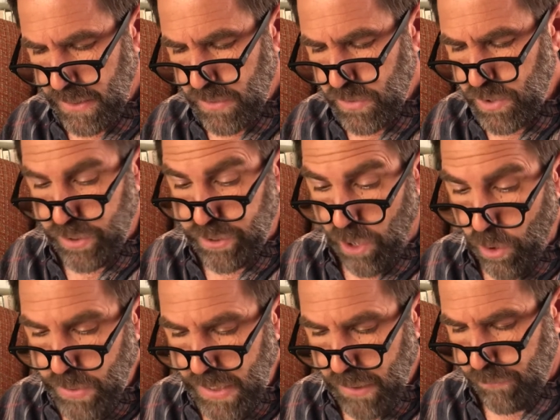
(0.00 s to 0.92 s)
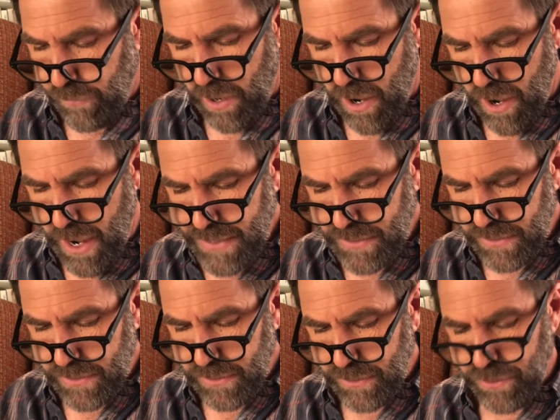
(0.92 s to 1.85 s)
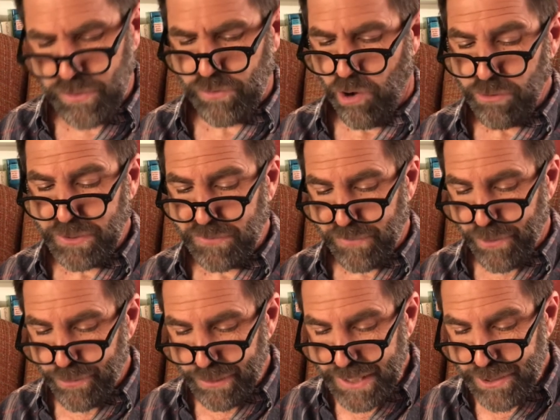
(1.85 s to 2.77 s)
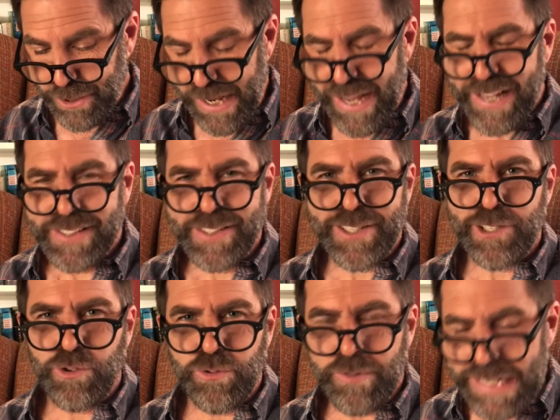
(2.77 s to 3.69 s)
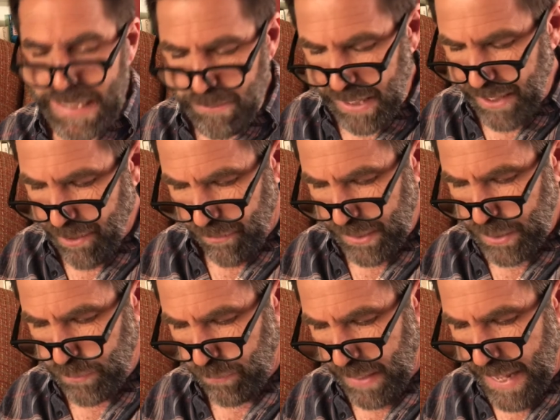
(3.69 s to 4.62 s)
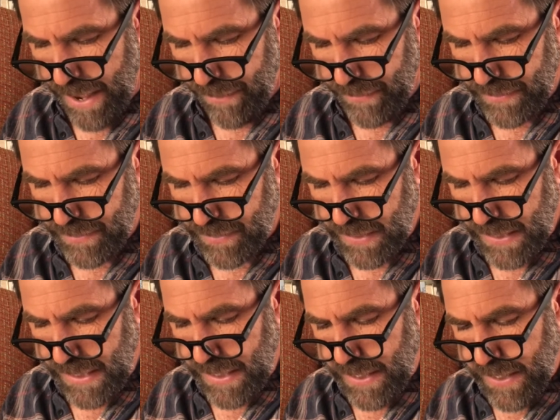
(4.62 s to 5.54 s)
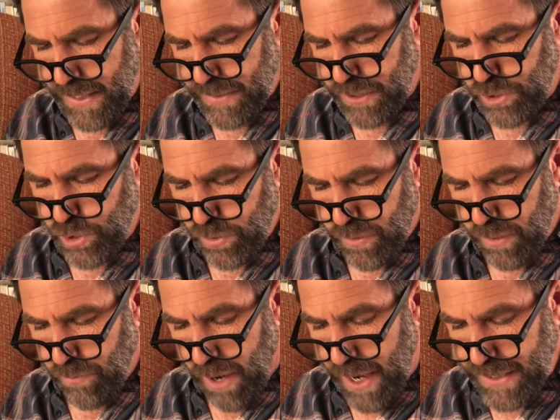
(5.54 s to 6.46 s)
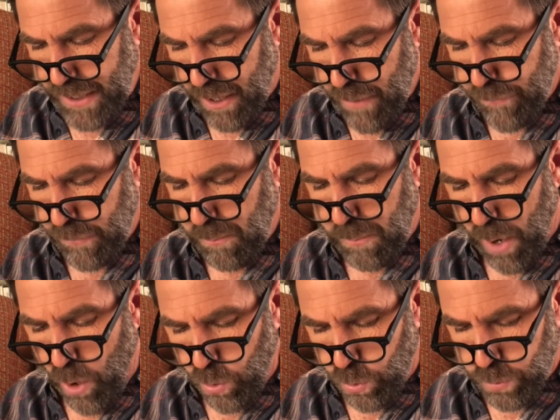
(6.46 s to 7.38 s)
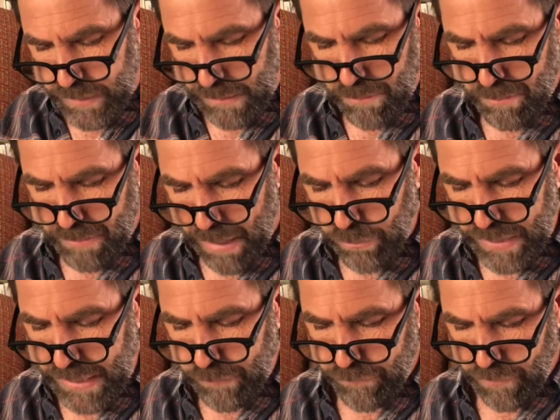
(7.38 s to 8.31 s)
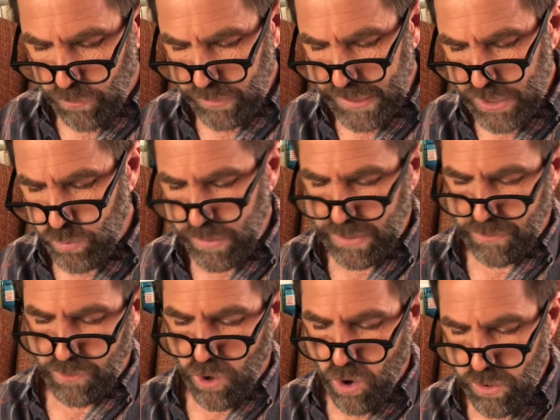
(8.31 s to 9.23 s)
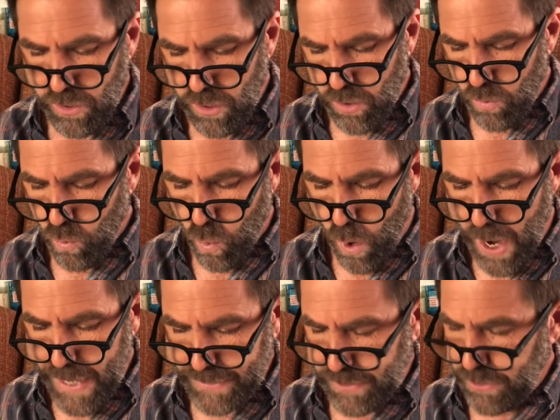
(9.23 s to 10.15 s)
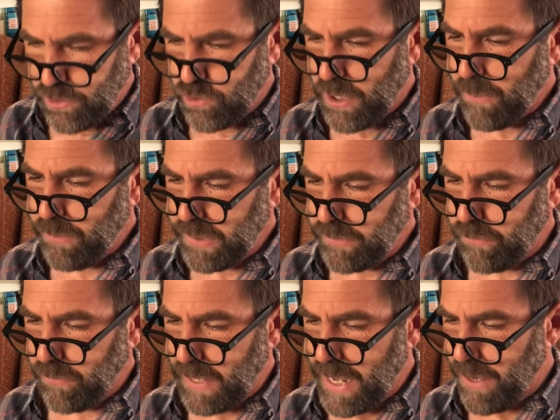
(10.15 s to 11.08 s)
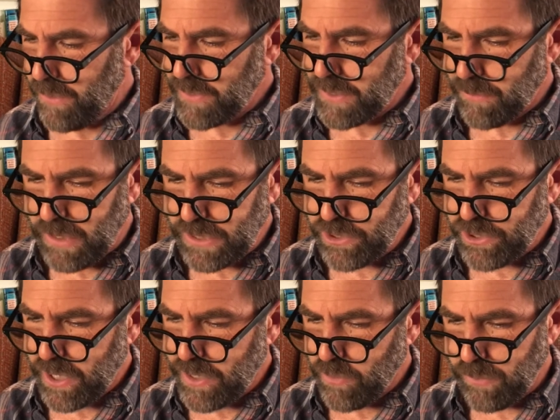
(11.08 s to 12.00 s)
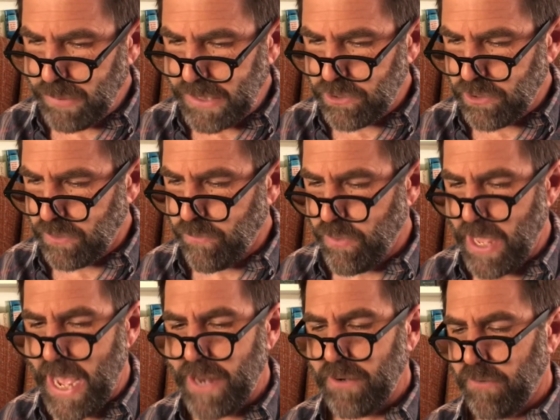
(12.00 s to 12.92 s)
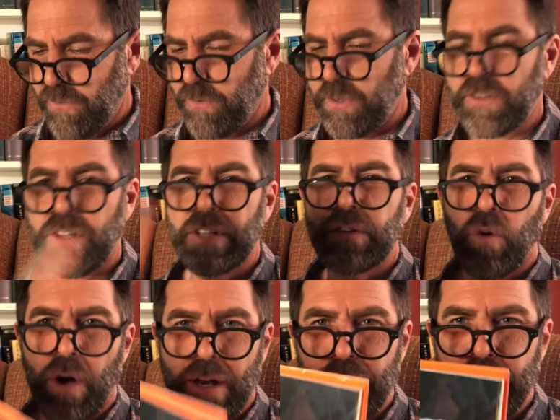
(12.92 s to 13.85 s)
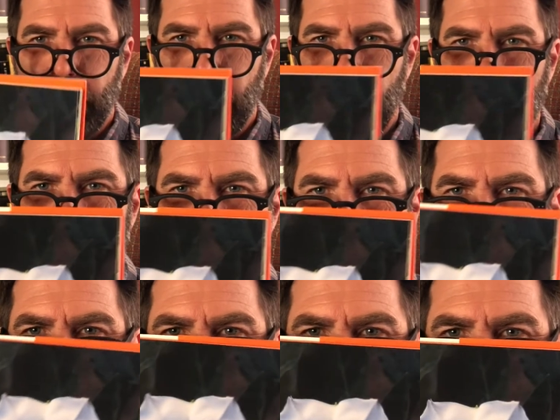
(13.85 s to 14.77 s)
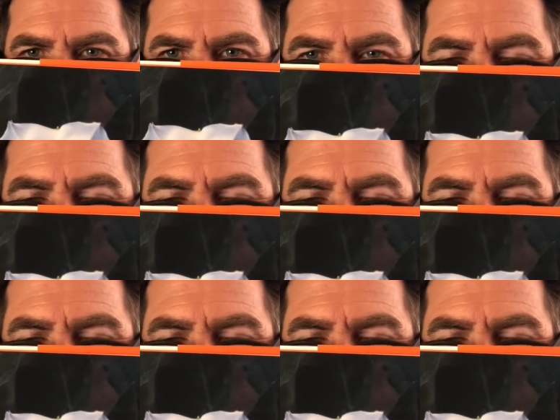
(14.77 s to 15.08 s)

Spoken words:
Tithonia for height, gross foliage and screaming orange flowers. Datura wrightii for bold and bulky foliage with long white trumpet flowers. I might show you a picture of that. We've got quite a few of them in this book, this